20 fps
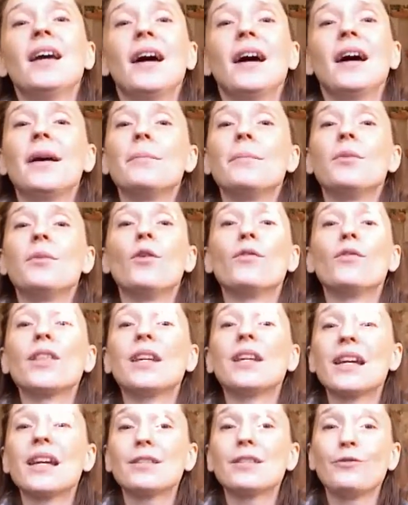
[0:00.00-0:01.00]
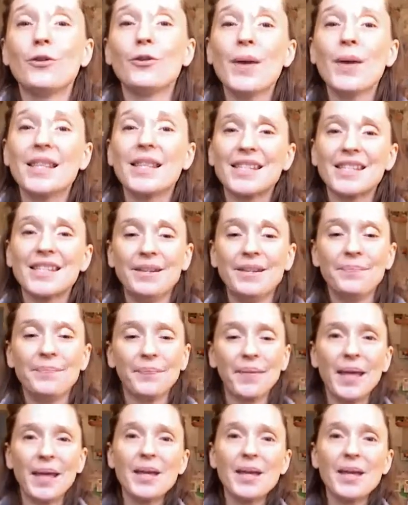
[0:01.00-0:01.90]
over the next few months. Thank